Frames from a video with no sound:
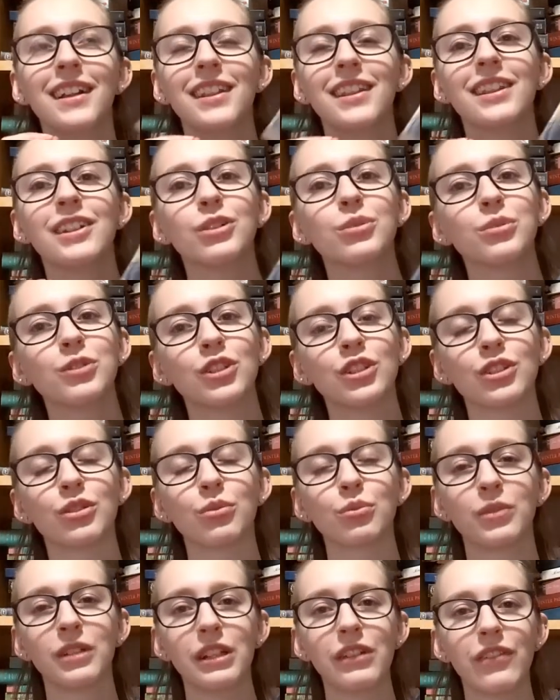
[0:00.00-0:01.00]
this was just a
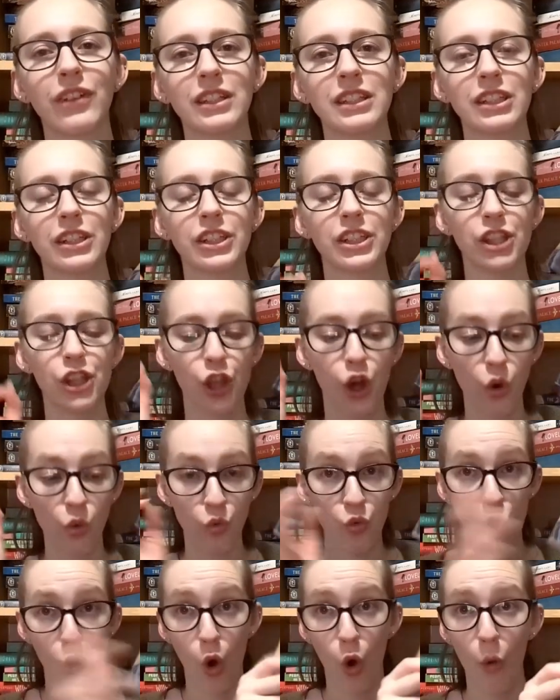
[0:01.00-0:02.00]
really fun series. The
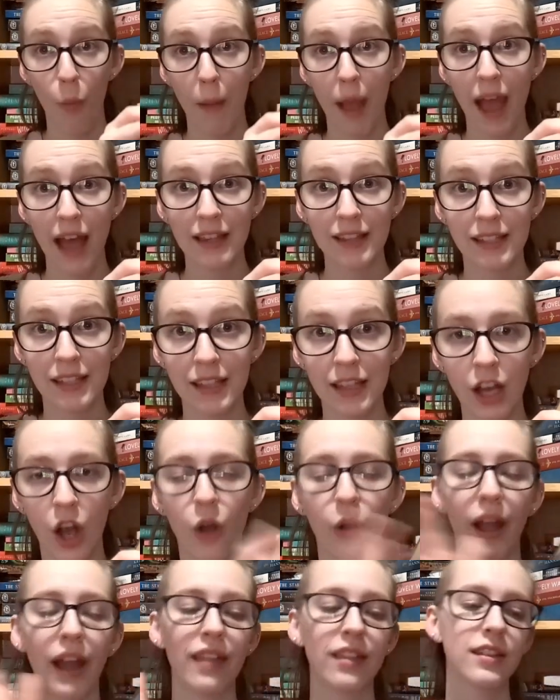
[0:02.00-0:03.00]
romance and
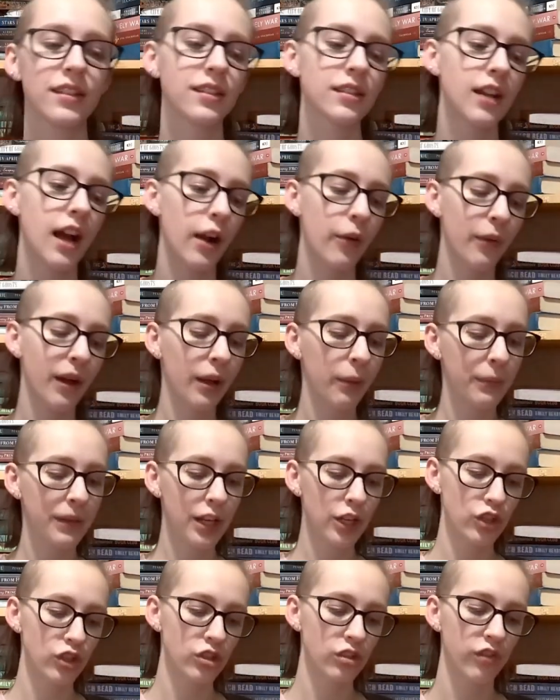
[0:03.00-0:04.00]
okay, this is not a
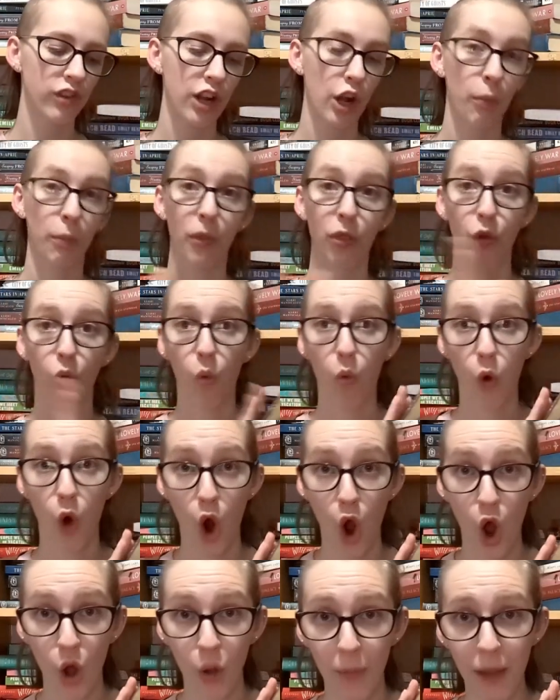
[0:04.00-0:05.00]
recommendations video, but the
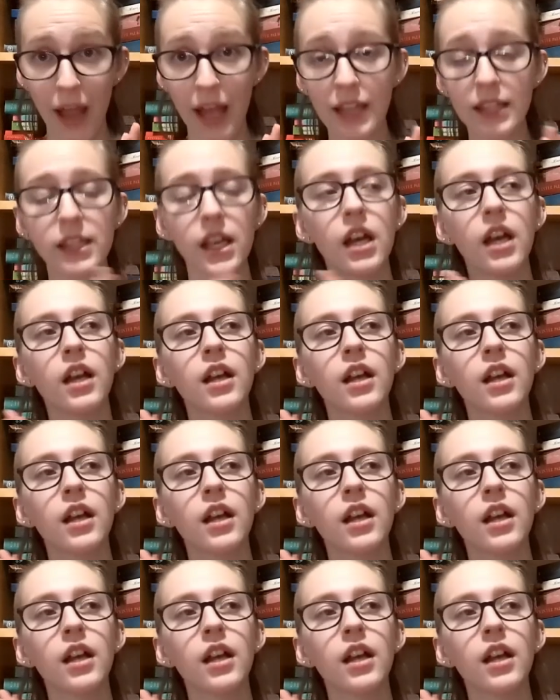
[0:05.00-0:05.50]
romance.